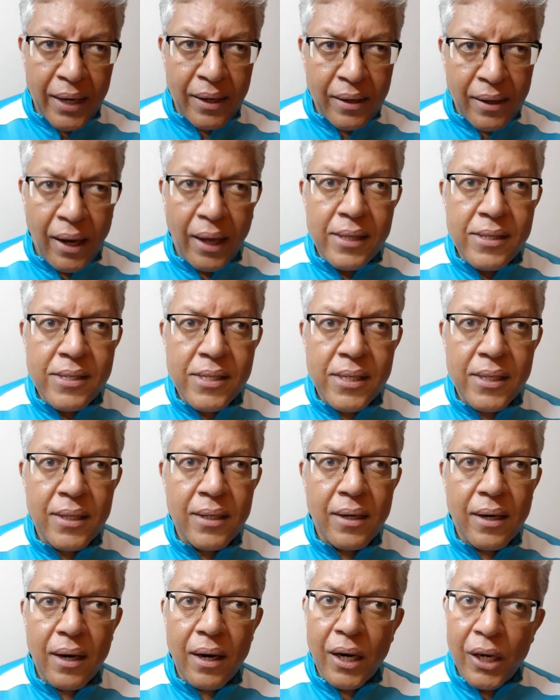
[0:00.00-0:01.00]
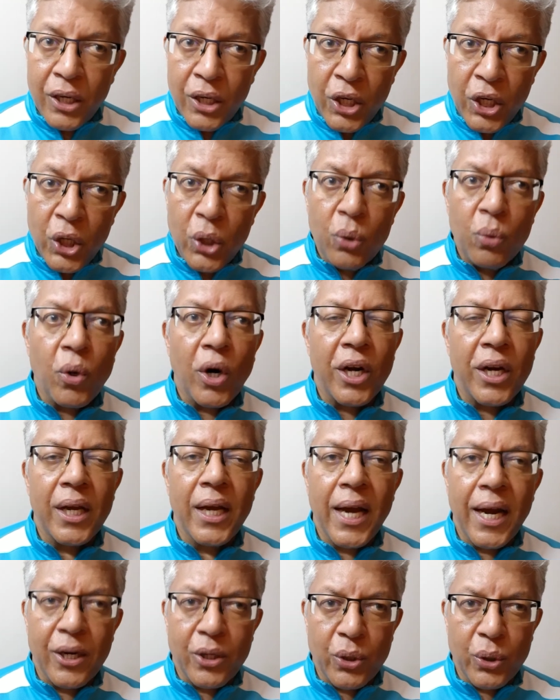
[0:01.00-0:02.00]
Carlsen knew what he
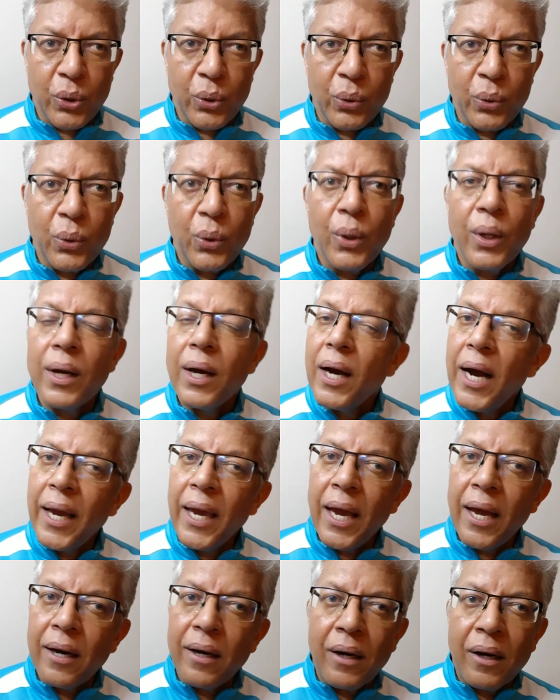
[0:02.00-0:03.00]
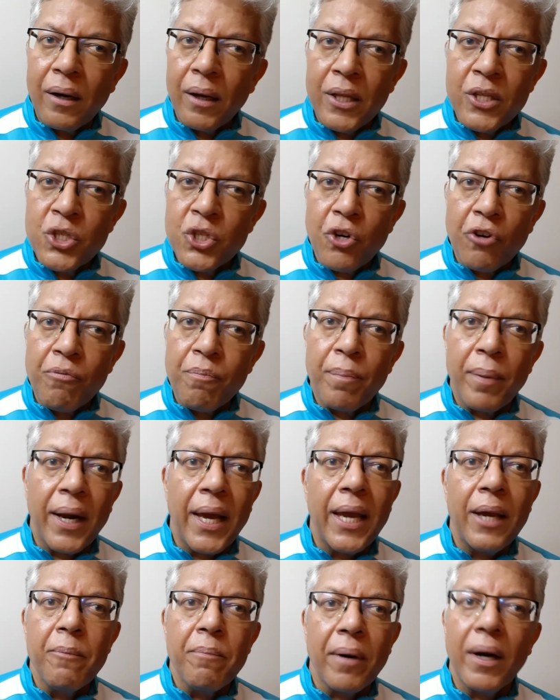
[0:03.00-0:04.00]
had to do. Again, instead of
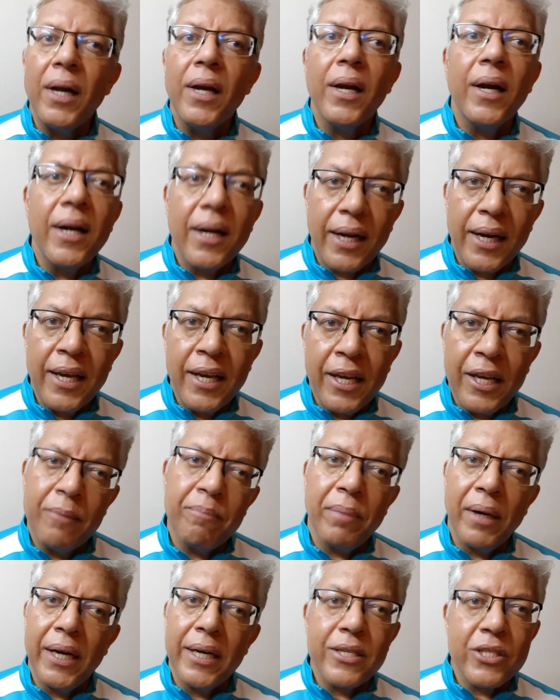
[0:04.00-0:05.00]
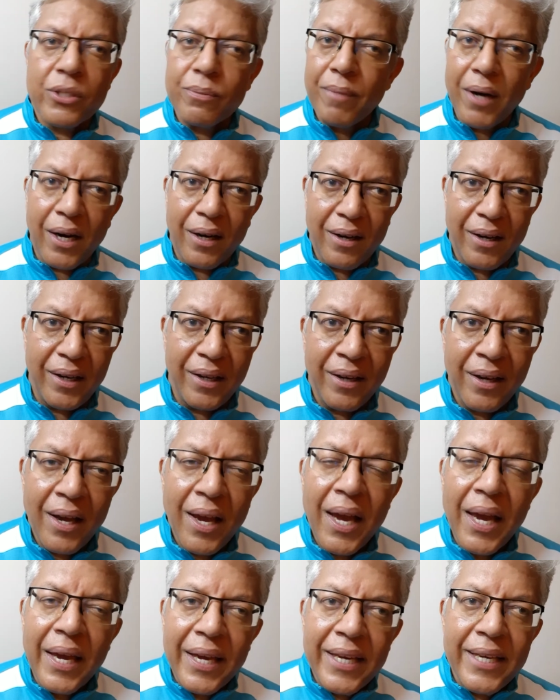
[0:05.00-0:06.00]
playing brilliantly, he played smartly.
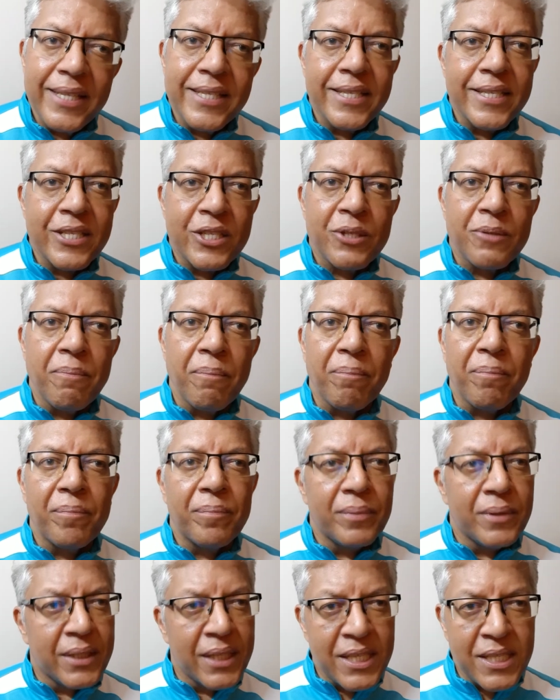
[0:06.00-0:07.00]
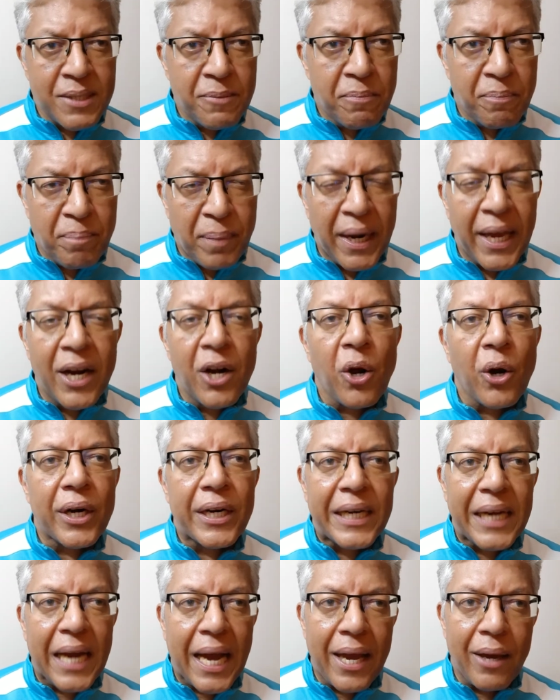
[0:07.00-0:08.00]
He just played
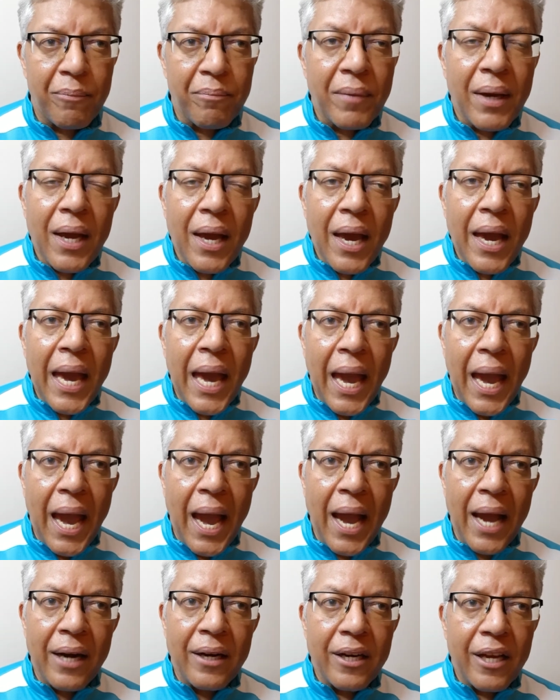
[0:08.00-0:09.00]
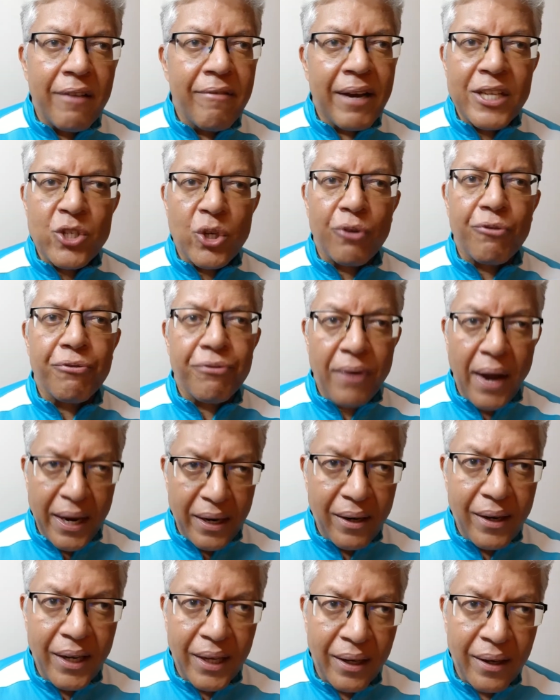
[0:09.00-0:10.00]
on time, and Ivanchuk
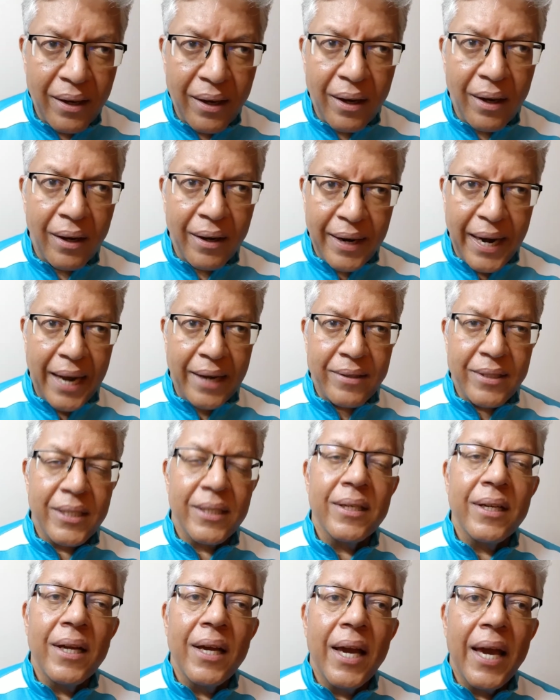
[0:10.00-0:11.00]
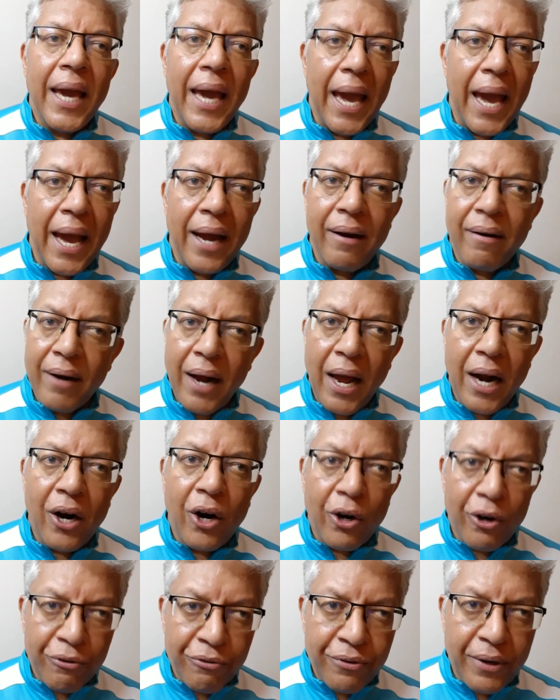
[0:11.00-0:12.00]
finally cracked and ran
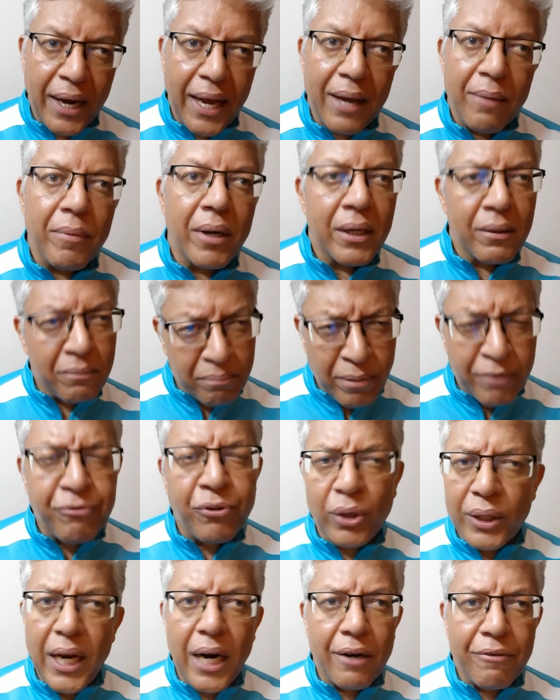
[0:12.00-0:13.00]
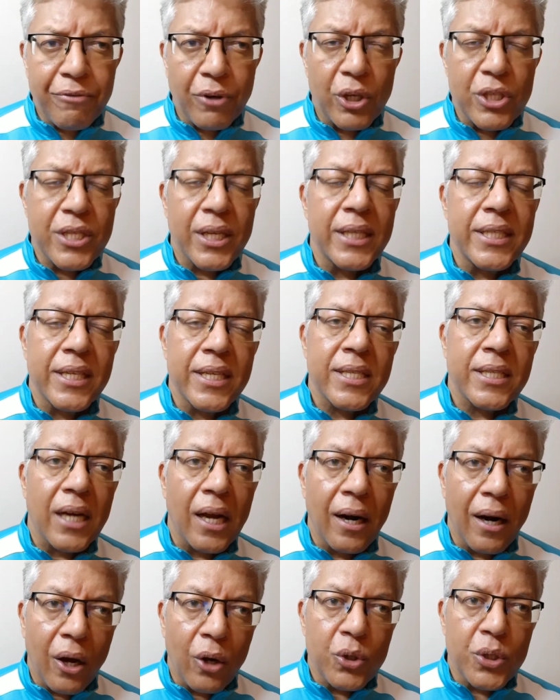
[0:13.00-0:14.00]
out of time. And before that, of course, he just
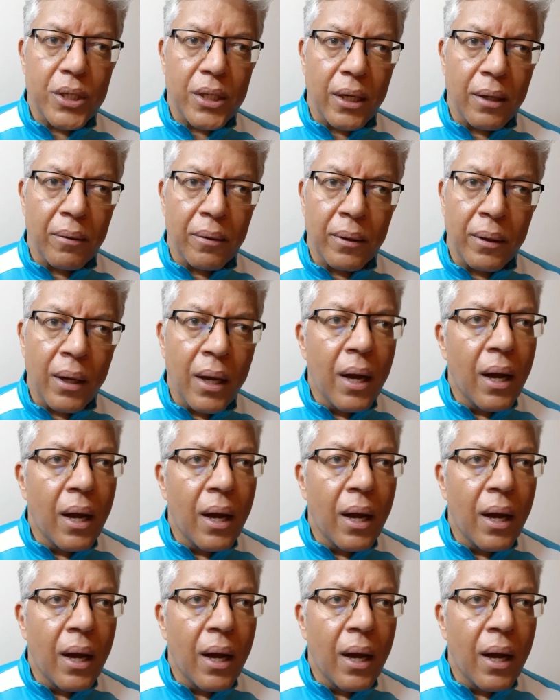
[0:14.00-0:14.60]
allowed a